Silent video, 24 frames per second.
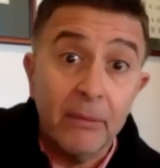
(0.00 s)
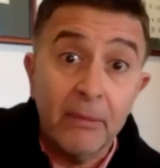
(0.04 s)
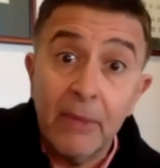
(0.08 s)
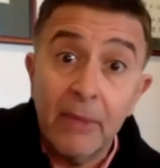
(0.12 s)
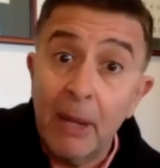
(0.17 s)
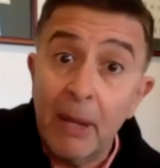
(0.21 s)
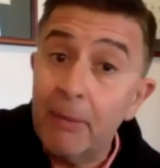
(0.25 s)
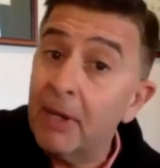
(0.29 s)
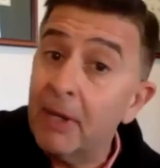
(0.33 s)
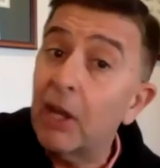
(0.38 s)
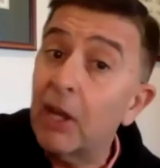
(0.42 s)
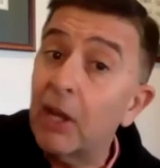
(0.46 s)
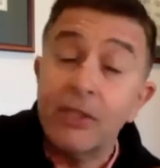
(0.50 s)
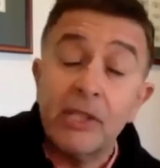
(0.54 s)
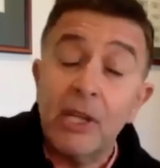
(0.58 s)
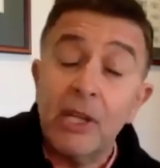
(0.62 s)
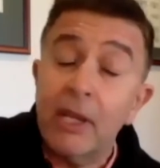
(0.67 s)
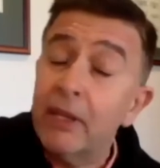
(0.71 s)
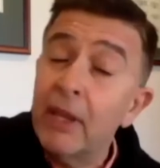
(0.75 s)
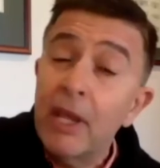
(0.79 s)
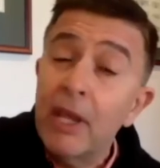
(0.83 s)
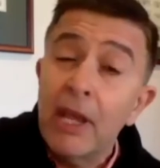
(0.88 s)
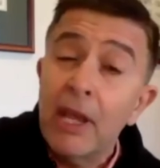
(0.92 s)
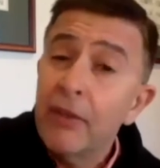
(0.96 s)
I mean, like I said,
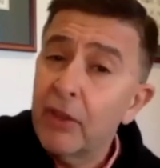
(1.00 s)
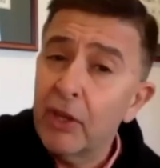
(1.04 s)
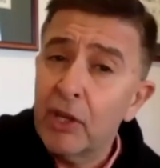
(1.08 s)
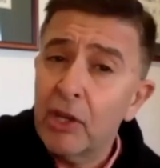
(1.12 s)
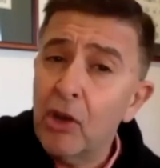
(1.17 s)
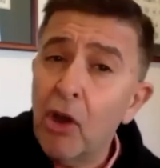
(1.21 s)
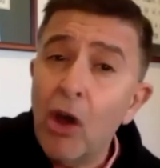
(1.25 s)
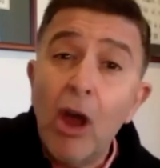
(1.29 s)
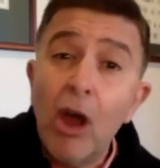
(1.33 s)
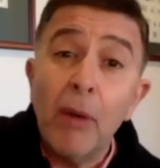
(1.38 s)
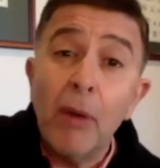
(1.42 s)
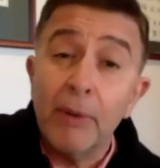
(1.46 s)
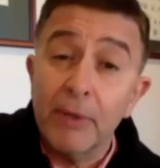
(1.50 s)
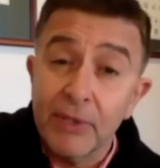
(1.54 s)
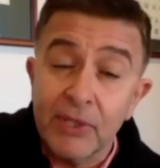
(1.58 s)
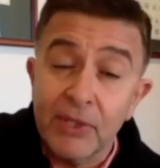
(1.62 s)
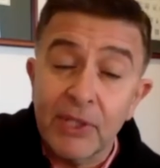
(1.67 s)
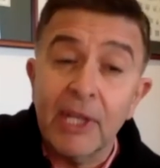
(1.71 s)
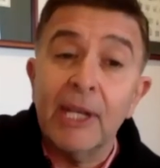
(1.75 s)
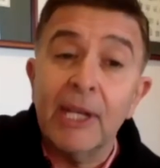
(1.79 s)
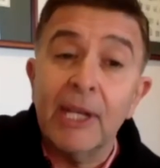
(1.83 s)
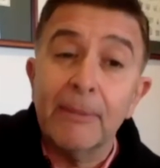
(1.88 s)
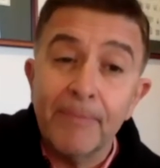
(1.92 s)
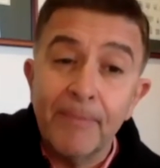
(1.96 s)
the guy was
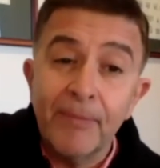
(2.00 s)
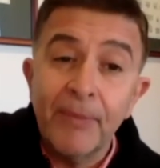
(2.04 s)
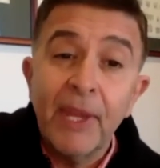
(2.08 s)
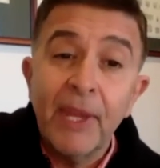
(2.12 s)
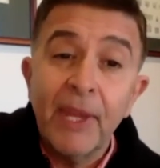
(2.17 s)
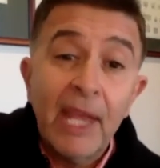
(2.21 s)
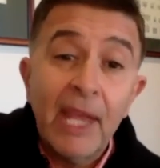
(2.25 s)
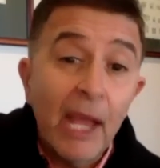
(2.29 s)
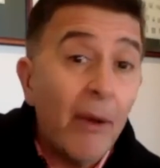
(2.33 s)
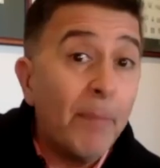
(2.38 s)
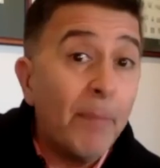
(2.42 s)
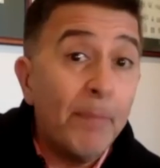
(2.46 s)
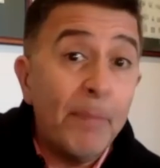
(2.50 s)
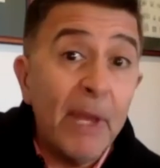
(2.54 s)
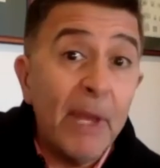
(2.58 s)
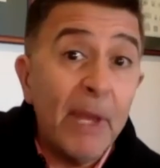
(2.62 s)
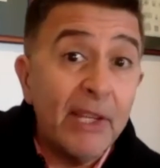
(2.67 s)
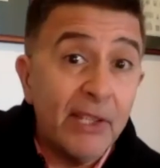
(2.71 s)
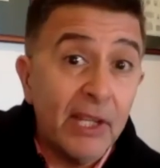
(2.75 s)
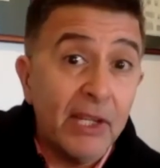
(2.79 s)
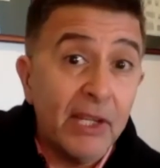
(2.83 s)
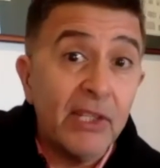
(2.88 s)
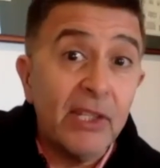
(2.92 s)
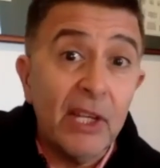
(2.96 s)
a big
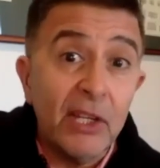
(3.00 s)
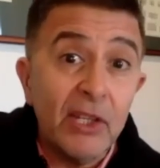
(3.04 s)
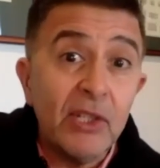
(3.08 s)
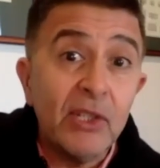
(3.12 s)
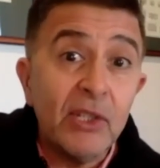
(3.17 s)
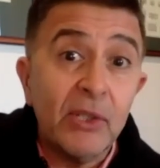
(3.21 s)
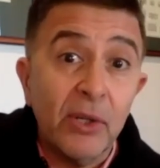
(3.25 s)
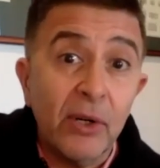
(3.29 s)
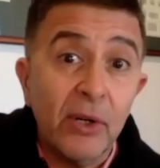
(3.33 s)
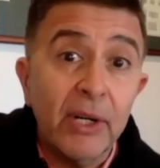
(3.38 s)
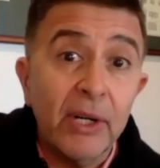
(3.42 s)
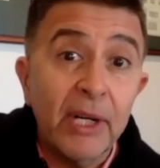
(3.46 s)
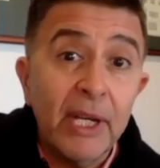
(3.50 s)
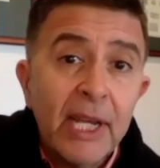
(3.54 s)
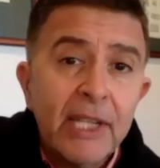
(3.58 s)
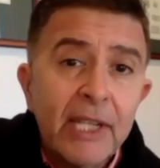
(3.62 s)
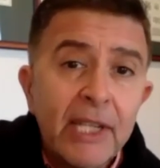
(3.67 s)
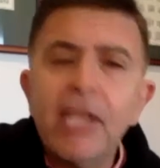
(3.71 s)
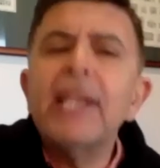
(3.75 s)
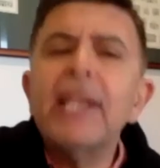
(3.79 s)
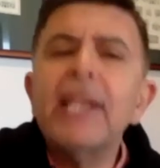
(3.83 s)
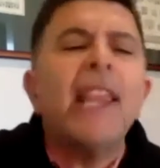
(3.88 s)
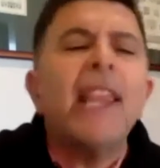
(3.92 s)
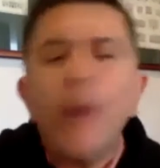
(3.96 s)
success story. So
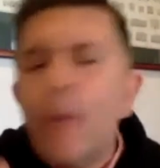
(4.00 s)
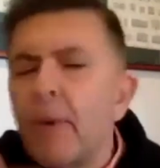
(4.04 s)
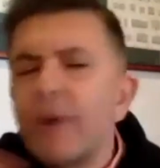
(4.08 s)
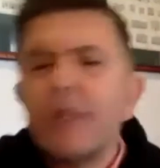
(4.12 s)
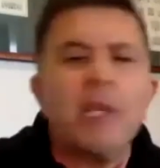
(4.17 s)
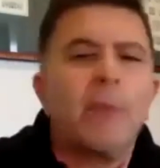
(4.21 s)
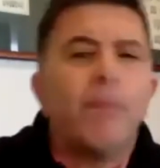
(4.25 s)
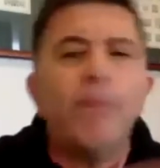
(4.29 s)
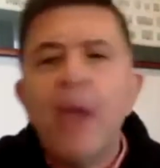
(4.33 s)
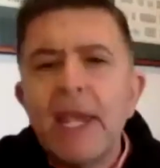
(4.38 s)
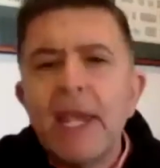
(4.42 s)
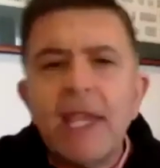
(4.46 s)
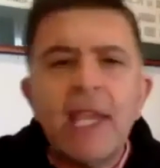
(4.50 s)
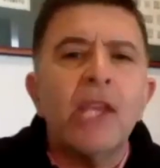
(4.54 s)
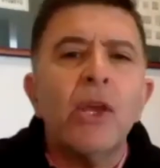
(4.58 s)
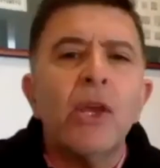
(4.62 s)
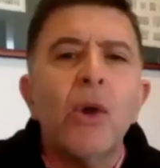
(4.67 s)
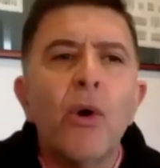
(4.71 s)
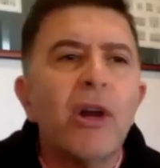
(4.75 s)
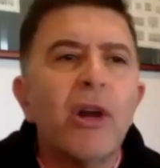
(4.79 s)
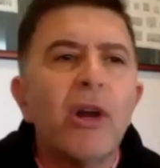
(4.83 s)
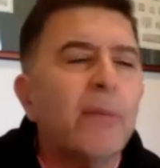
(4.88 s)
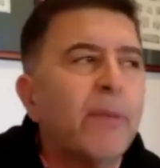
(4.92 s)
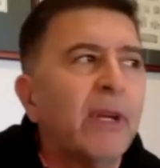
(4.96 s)
yeah, there was a pecking
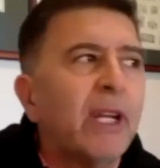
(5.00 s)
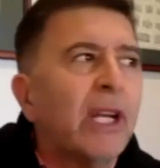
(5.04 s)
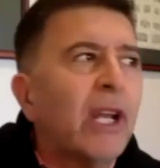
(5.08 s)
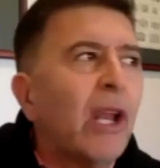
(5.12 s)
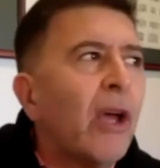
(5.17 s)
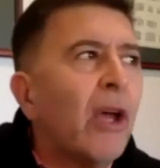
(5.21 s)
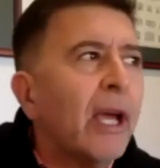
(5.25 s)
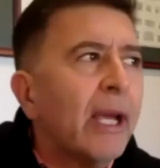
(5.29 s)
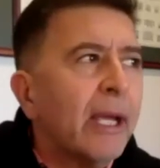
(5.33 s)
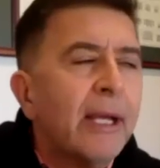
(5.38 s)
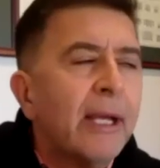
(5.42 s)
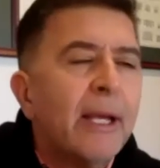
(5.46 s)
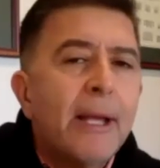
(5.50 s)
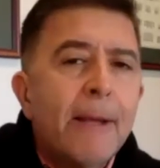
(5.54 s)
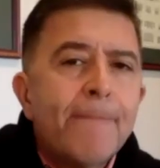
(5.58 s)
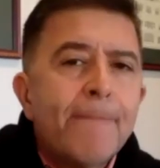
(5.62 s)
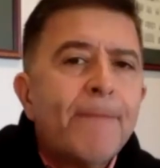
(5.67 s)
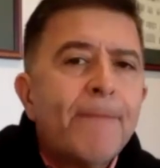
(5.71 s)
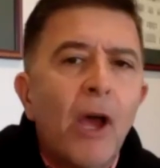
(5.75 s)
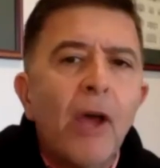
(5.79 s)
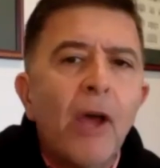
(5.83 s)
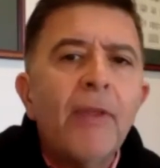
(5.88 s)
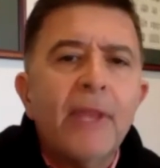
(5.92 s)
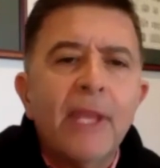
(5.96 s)
order, but like
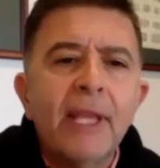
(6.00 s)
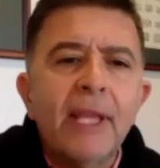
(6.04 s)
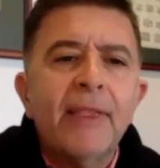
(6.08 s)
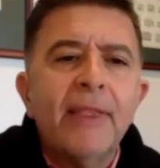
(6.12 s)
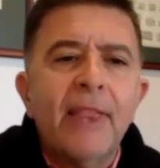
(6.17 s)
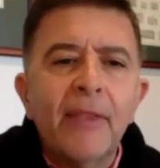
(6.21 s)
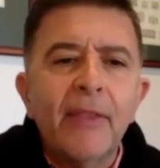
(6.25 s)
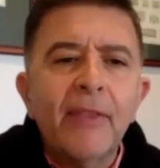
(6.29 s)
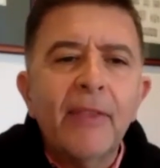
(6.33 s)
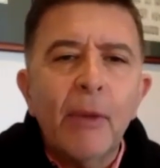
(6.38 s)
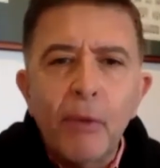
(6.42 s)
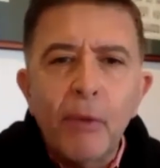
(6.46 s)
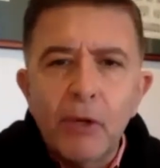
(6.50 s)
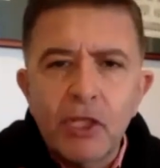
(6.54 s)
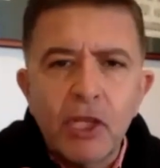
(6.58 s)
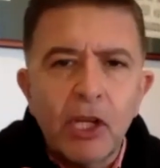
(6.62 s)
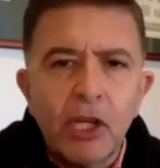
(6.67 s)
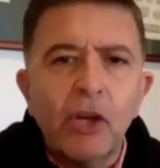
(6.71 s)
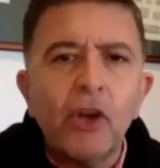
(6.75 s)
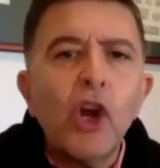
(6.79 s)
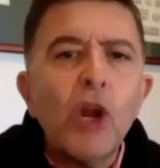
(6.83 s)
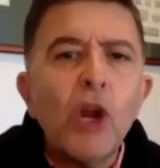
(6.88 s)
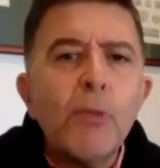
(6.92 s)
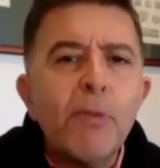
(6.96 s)
there was a
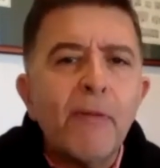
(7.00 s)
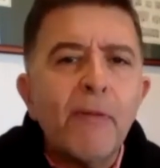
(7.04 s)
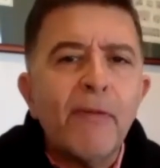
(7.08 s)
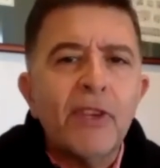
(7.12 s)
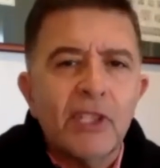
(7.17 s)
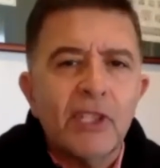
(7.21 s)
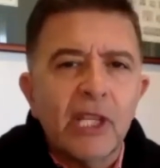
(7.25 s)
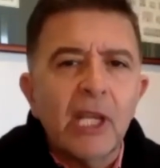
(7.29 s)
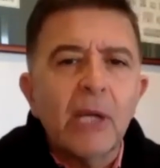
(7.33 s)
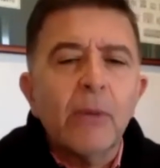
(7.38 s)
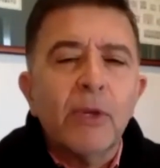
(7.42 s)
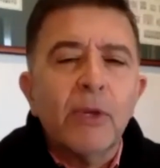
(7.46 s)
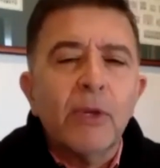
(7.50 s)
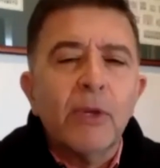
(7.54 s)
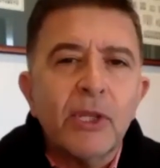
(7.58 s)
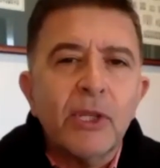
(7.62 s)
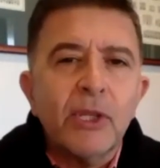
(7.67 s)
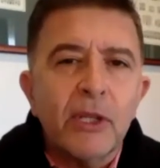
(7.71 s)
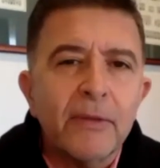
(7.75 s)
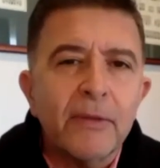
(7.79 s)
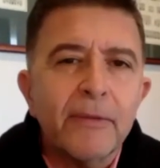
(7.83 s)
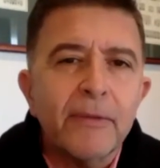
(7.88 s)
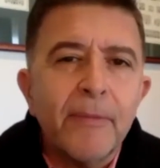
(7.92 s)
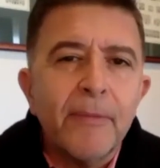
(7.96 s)
group of us that were sort
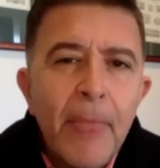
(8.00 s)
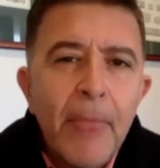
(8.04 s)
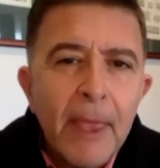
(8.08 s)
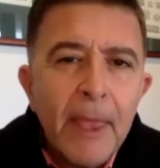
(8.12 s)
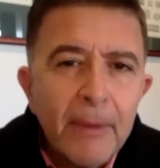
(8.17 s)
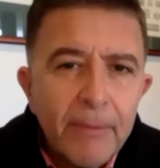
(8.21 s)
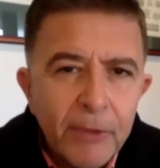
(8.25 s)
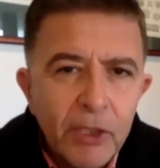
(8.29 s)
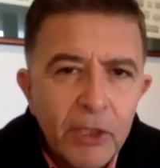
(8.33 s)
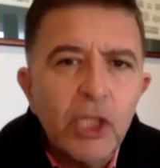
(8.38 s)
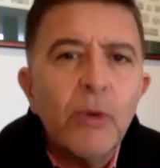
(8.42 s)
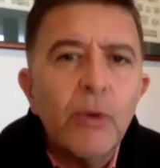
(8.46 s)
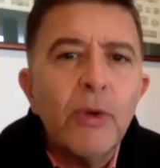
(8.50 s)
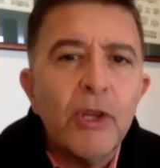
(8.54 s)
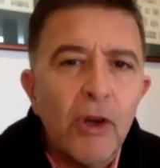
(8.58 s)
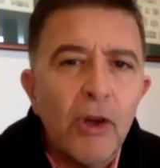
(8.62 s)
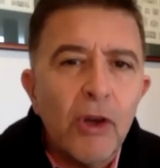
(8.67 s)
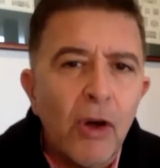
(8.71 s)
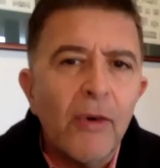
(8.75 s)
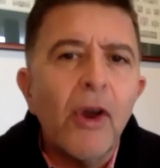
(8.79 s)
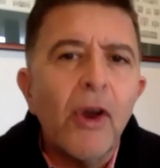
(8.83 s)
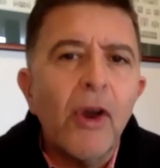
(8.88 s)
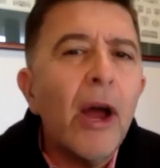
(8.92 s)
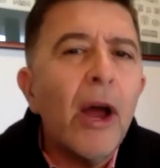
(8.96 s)
of doing
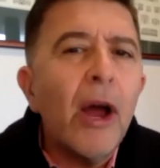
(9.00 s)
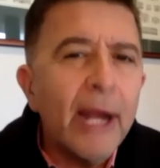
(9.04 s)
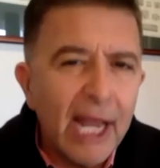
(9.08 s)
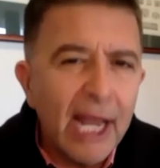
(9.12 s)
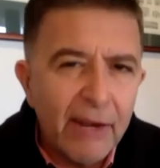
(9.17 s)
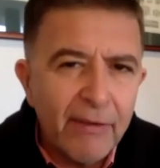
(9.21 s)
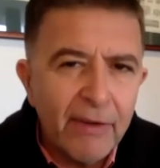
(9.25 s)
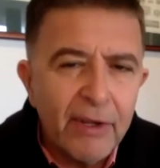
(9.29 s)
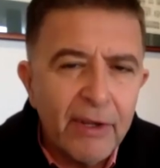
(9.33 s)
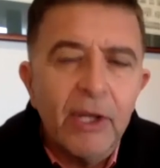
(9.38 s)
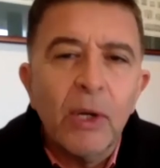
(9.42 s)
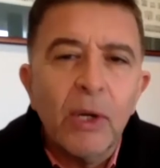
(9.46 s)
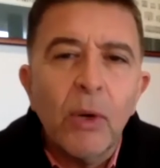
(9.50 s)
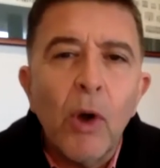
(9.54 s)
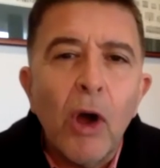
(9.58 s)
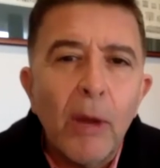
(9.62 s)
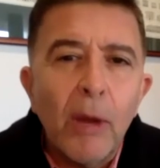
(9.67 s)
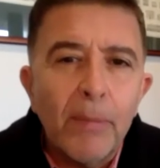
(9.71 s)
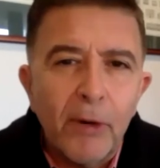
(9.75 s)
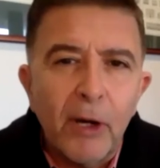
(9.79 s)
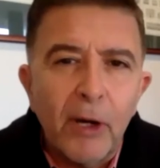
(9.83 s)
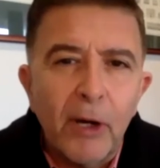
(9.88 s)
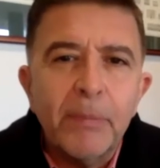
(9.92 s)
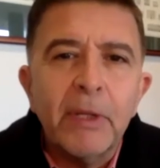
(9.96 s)
all right out of it and quite
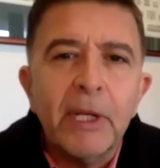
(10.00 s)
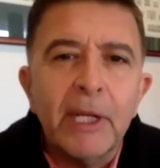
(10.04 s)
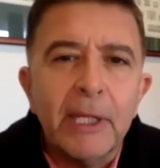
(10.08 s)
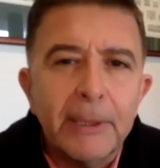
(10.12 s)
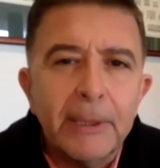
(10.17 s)
popular.